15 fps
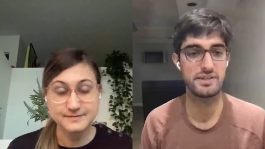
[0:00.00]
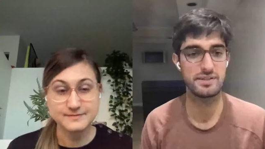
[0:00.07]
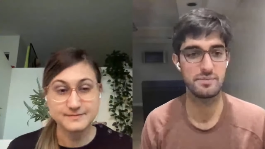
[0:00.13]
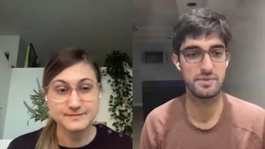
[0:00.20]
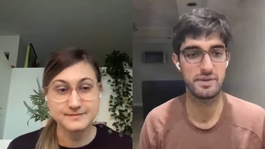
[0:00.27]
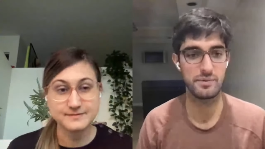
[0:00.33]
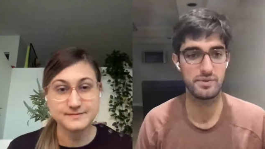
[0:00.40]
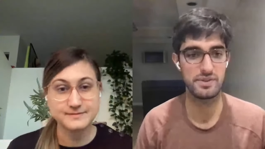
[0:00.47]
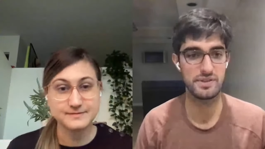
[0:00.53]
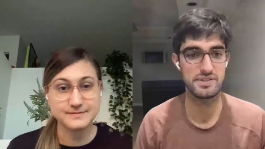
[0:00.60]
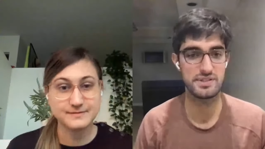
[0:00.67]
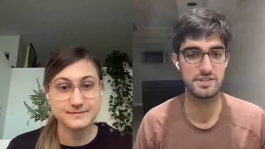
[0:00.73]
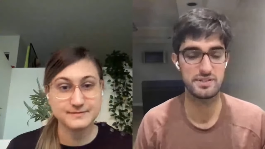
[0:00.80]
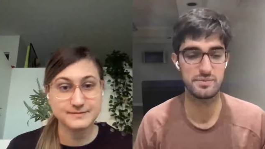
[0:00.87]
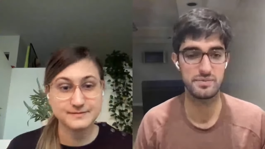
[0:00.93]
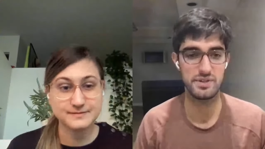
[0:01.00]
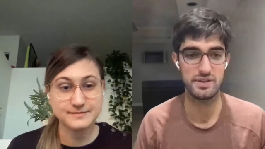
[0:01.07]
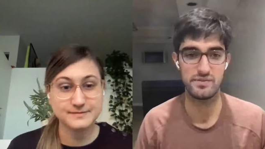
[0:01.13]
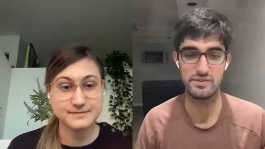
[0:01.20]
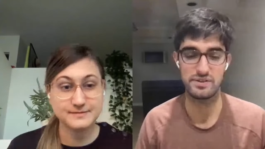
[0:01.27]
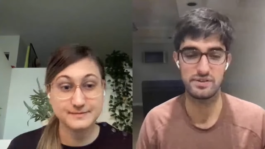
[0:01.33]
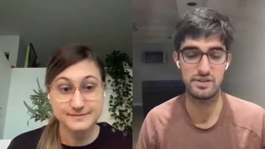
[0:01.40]
Speaker 1: to building something with this
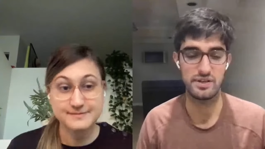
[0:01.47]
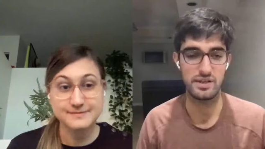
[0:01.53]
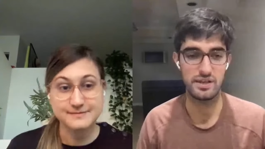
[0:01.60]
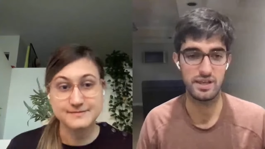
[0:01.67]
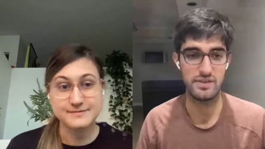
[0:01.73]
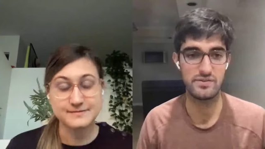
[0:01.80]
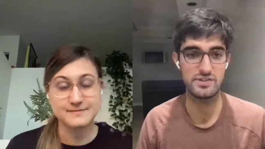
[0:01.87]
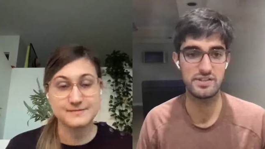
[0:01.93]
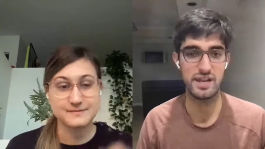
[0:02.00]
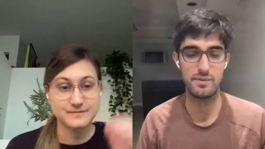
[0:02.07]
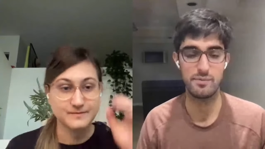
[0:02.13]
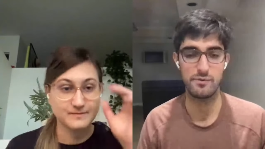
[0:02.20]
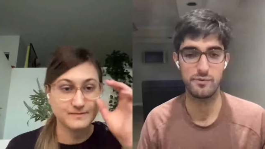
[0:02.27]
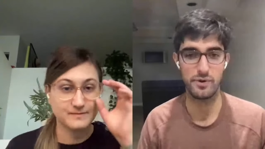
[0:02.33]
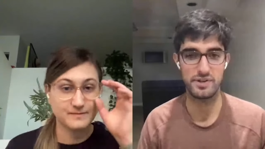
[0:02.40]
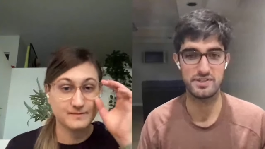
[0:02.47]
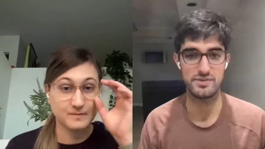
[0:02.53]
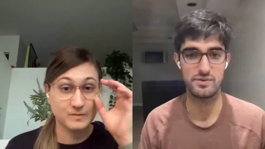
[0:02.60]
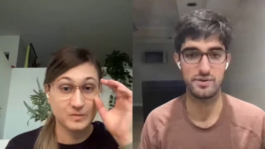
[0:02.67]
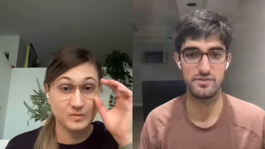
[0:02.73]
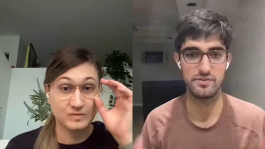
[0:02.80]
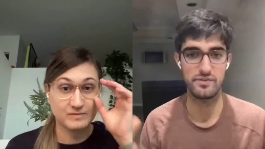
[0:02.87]
system even even today
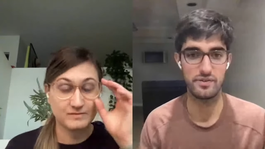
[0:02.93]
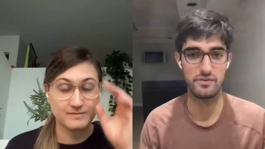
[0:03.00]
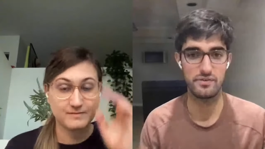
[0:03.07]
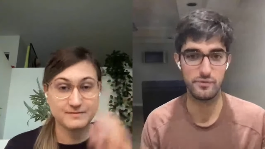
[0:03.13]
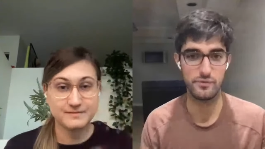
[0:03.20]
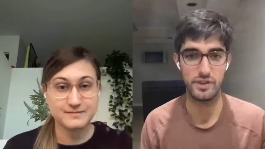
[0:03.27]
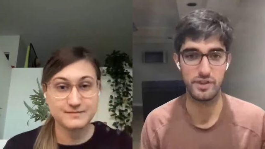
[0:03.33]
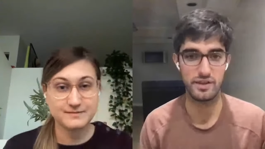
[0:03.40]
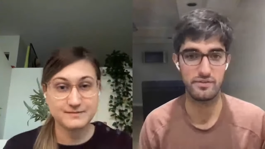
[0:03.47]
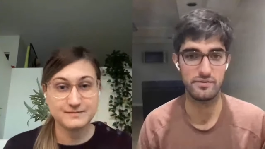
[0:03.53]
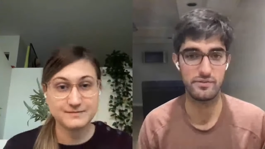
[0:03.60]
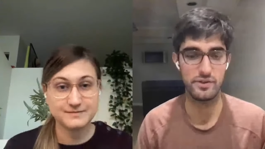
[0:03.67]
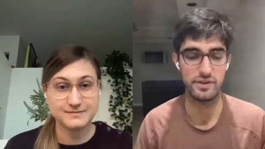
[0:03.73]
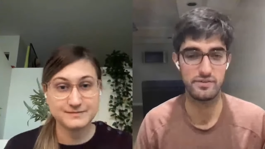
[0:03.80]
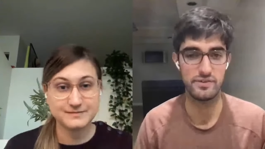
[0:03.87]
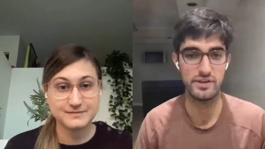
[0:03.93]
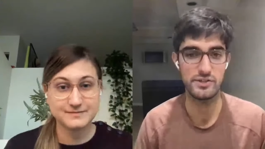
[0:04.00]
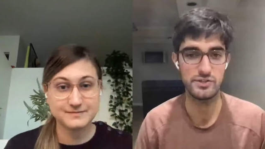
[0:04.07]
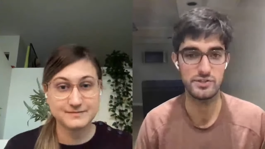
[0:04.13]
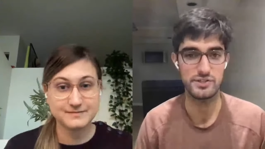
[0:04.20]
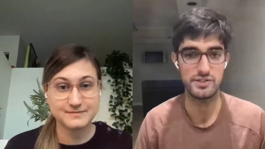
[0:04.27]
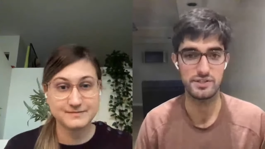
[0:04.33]
before it's sort of fully
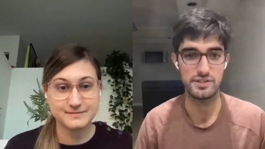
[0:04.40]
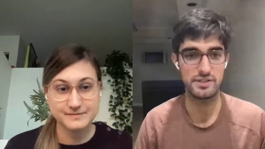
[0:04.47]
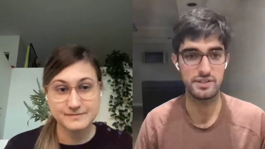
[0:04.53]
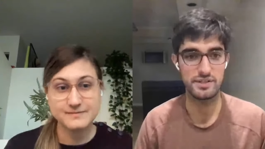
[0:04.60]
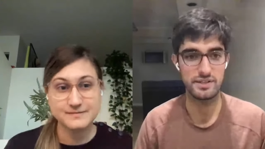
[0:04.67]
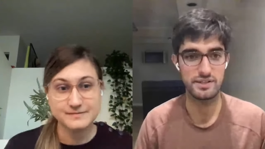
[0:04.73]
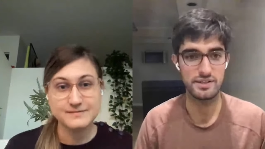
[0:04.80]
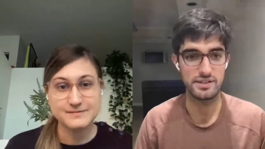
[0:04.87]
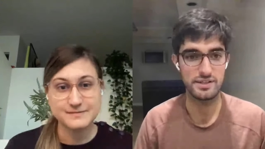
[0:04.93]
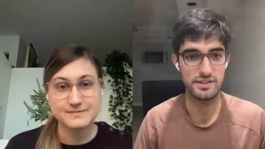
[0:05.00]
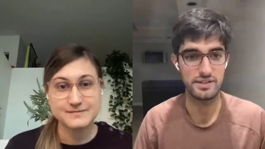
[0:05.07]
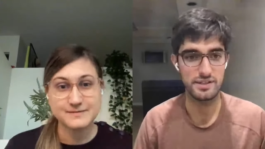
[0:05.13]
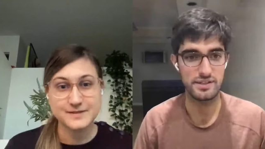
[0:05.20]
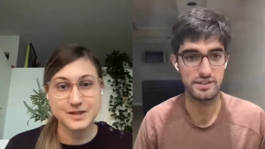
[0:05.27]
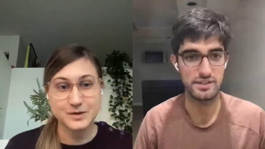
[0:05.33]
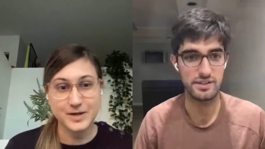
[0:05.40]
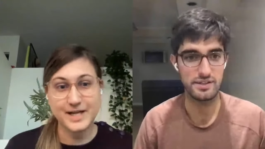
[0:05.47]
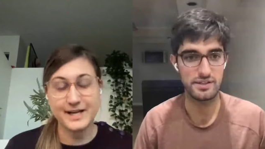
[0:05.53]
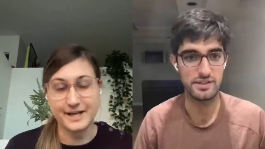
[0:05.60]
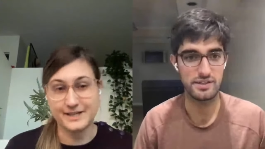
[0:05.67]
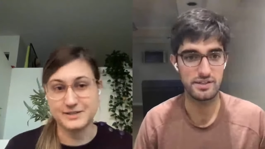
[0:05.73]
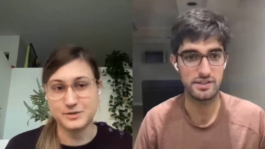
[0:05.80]
fully finished.
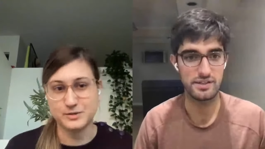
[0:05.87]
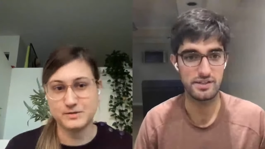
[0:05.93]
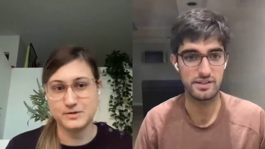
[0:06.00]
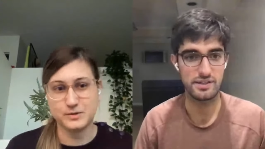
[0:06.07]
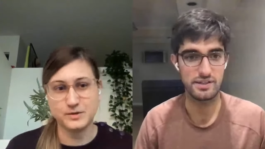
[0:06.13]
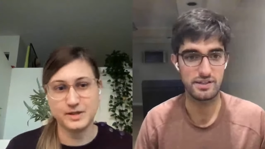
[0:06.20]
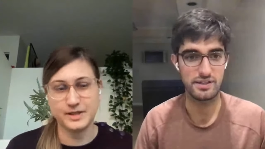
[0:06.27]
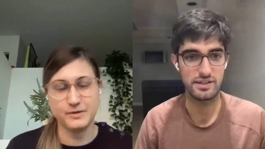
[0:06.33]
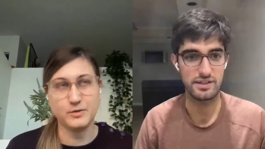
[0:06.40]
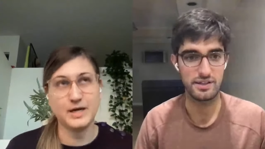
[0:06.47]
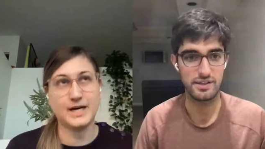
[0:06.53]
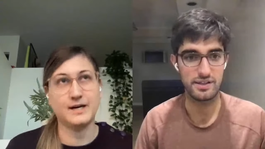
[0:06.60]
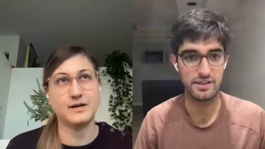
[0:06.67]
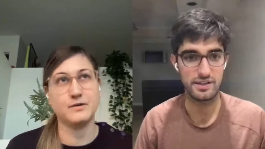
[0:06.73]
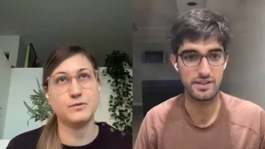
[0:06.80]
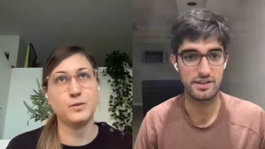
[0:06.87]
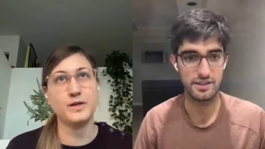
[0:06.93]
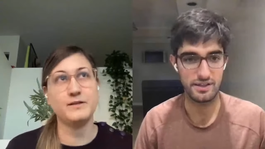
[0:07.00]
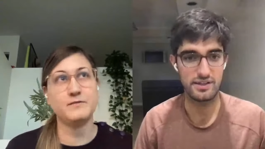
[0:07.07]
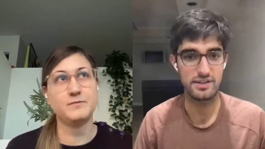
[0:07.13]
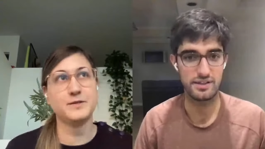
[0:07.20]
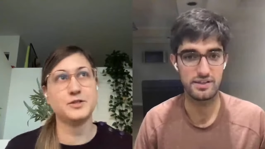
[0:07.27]
Oh yeah,
Speaker 2: yeah, to totally.
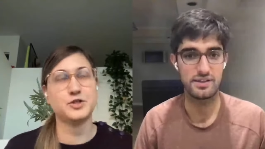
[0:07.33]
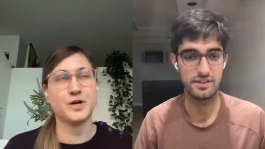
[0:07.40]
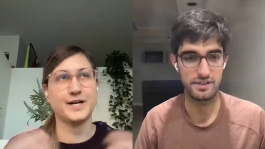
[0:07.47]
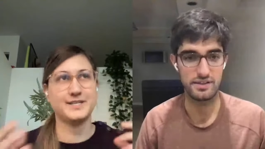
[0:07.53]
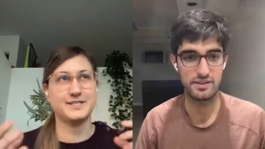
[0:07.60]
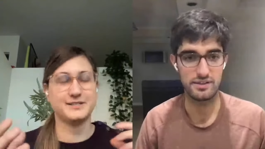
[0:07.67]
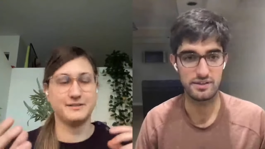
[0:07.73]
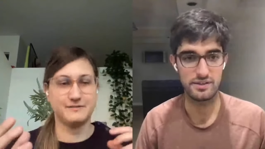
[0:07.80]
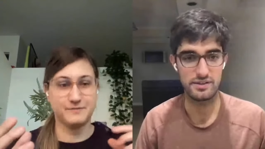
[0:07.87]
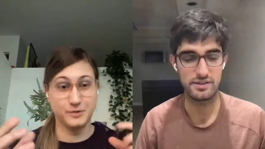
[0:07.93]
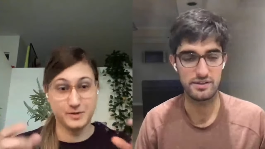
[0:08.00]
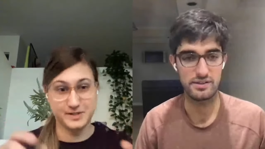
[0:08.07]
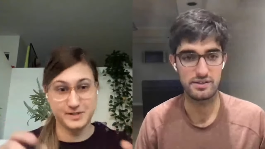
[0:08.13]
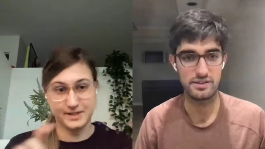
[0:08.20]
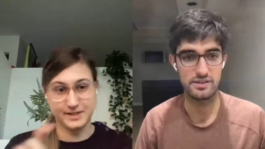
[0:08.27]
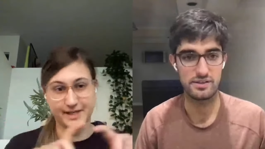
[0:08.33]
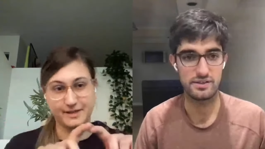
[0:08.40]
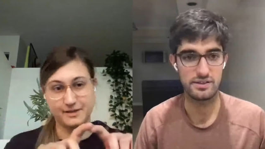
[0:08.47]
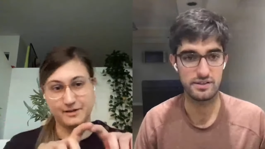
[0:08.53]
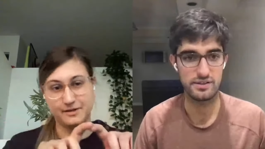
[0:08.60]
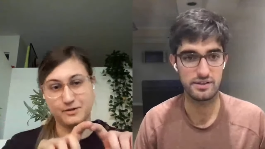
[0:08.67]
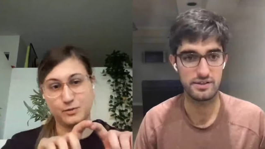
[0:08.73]
Uh, we've been trying to focus on
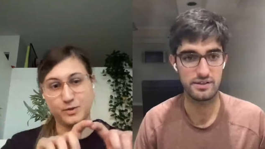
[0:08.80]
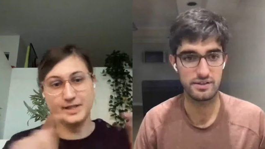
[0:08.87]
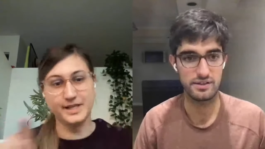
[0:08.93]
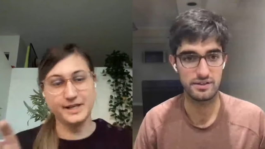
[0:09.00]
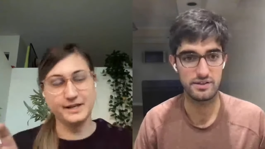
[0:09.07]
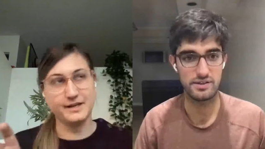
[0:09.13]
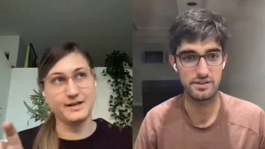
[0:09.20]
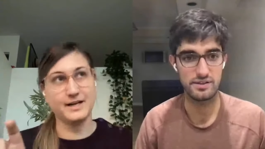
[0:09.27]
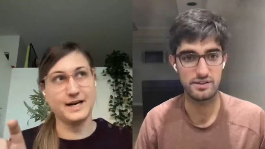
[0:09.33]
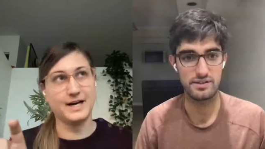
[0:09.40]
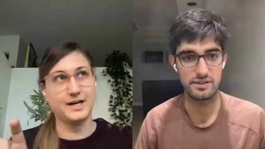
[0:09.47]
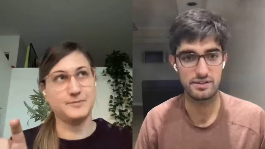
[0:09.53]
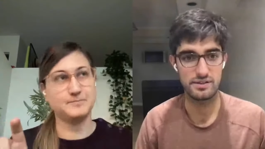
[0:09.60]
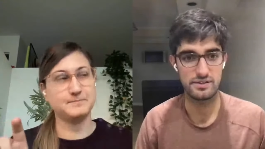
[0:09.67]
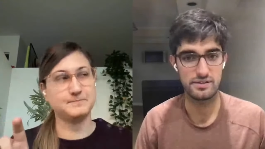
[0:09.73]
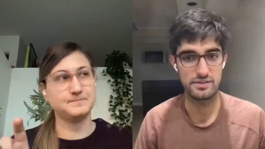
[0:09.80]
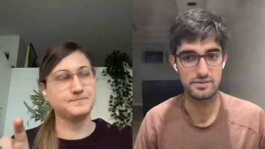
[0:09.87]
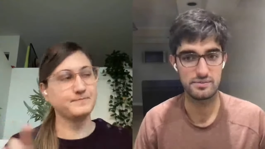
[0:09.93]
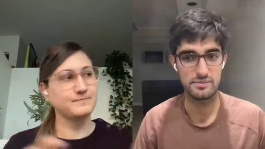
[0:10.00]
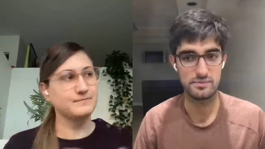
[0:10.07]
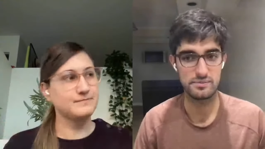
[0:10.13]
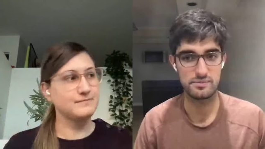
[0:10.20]
like the the really
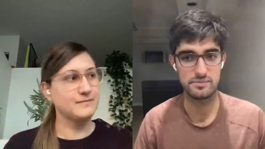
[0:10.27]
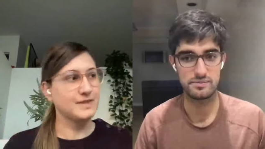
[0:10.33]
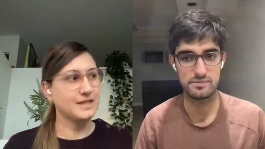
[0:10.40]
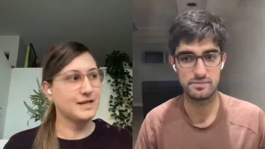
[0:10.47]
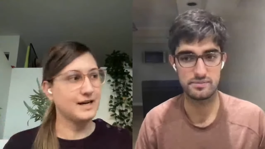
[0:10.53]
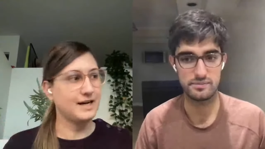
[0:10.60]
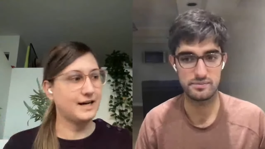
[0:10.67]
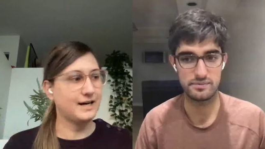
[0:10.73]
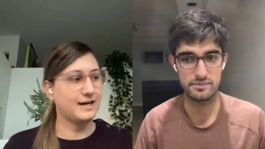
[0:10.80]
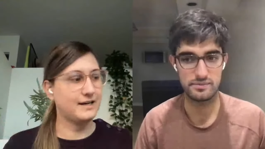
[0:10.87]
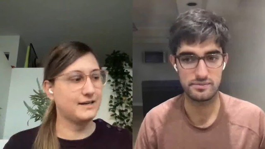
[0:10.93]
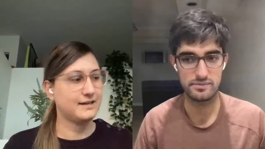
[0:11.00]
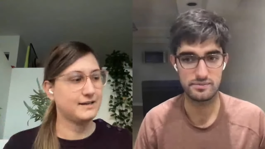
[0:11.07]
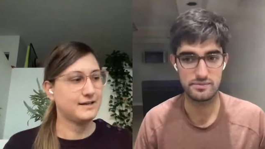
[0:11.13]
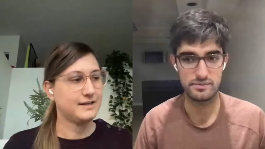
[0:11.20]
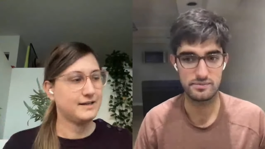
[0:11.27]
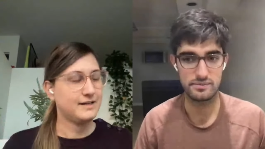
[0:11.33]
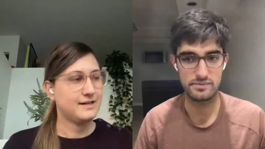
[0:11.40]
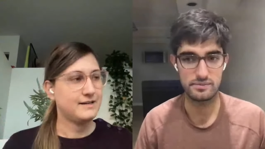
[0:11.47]
um, uh,